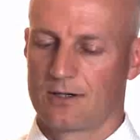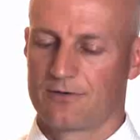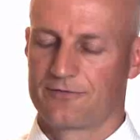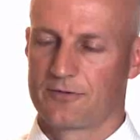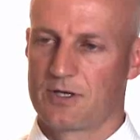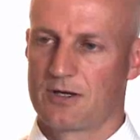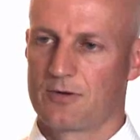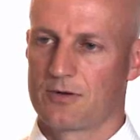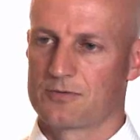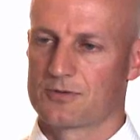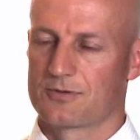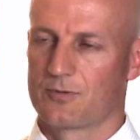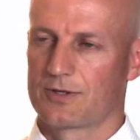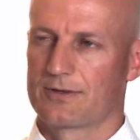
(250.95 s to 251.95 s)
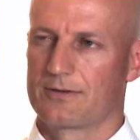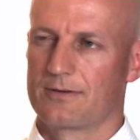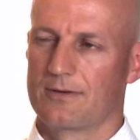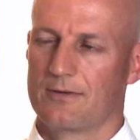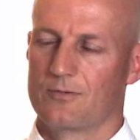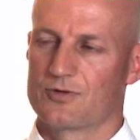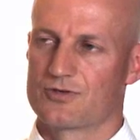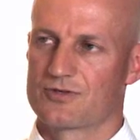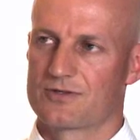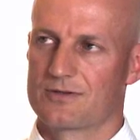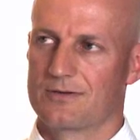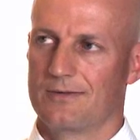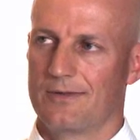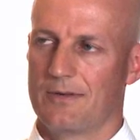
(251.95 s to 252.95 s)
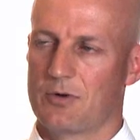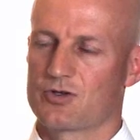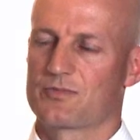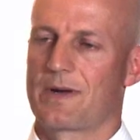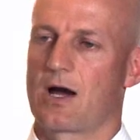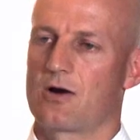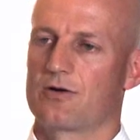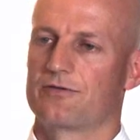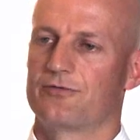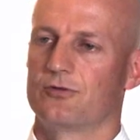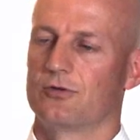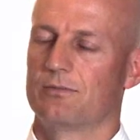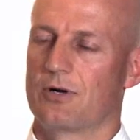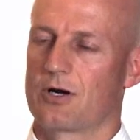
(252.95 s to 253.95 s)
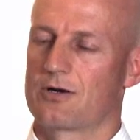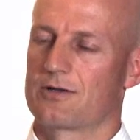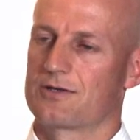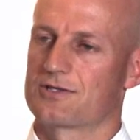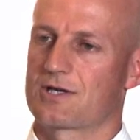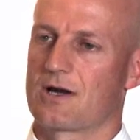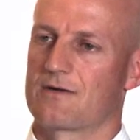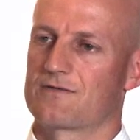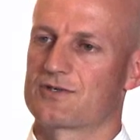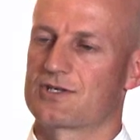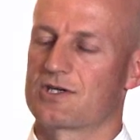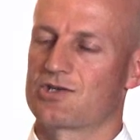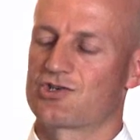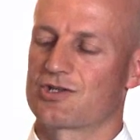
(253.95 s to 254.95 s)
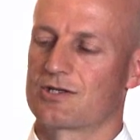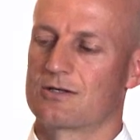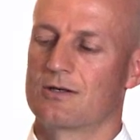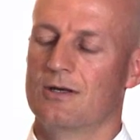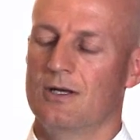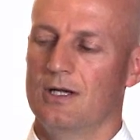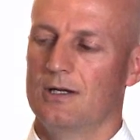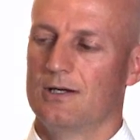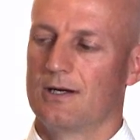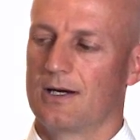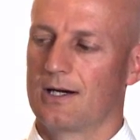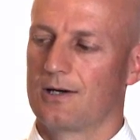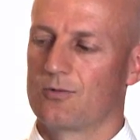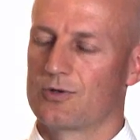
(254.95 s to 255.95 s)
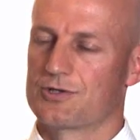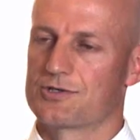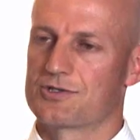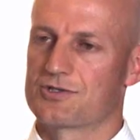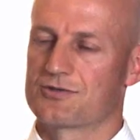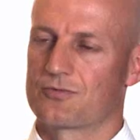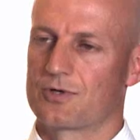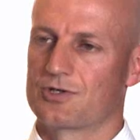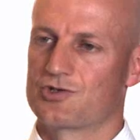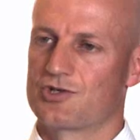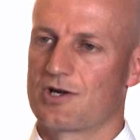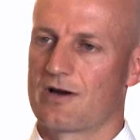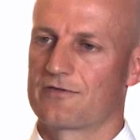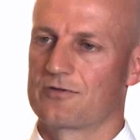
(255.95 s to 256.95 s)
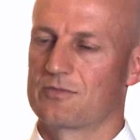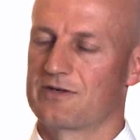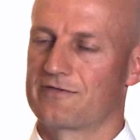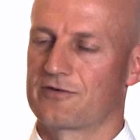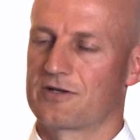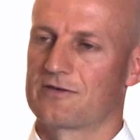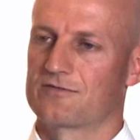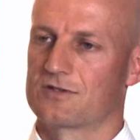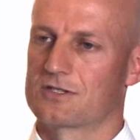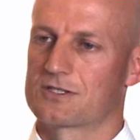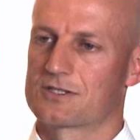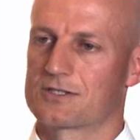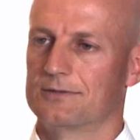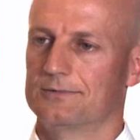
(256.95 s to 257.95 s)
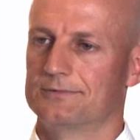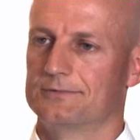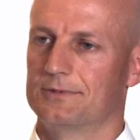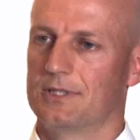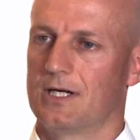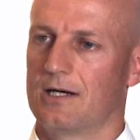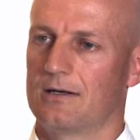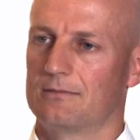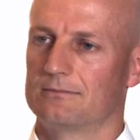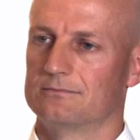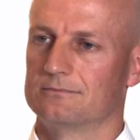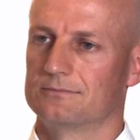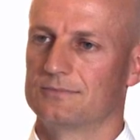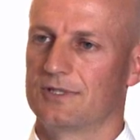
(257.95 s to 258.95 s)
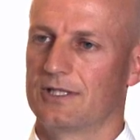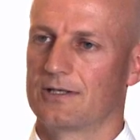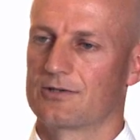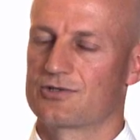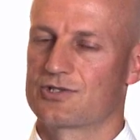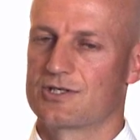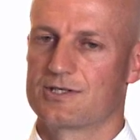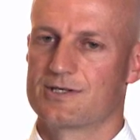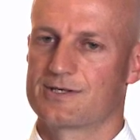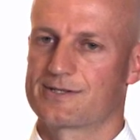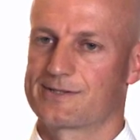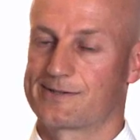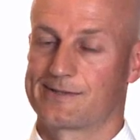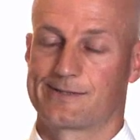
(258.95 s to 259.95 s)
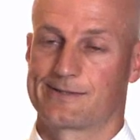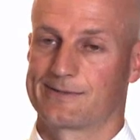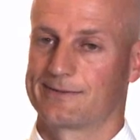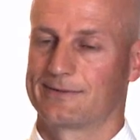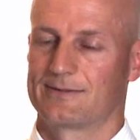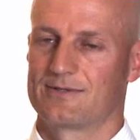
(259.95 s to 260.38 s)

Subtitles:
For me, what was the most powerful part of this conversation was when she offered me forgiveness. She just,